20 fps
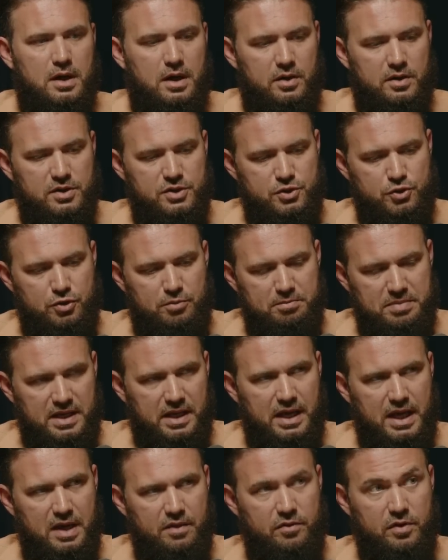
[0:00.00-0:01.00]
How does your
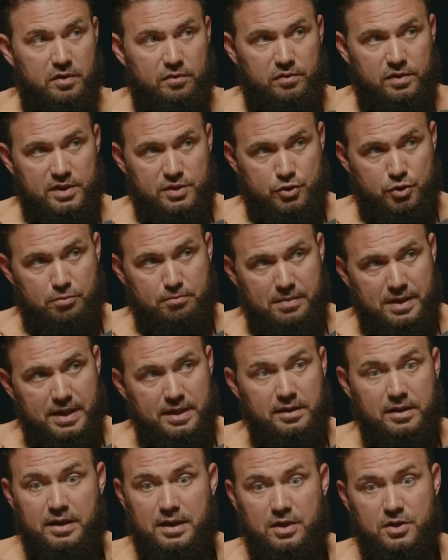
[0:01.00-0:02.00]
behavior influence your
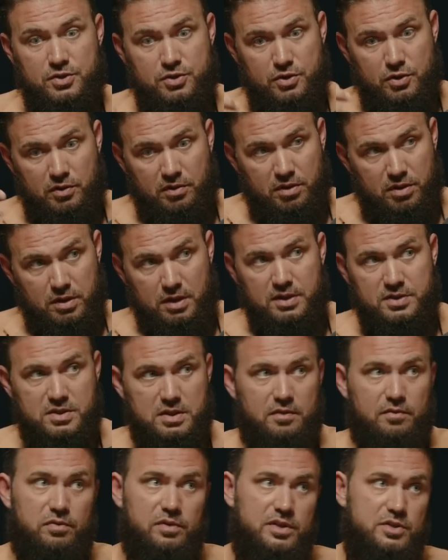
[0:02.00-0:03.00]
mind, and how does your
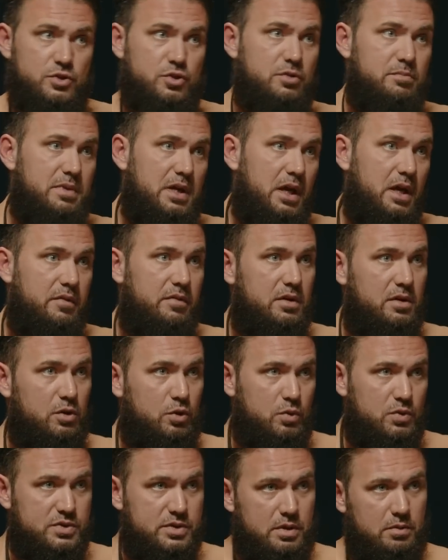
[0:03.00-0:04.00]
thoughts influence your behavior?
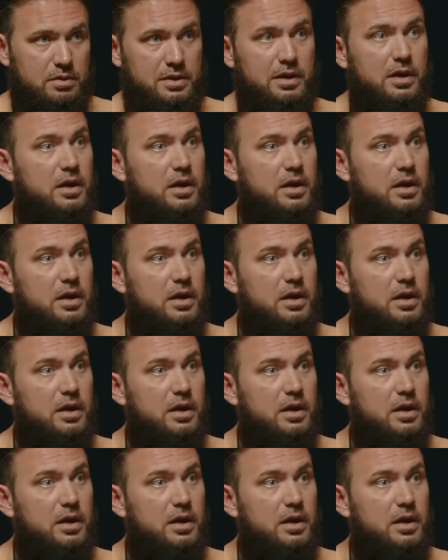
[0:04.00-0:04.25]
Those are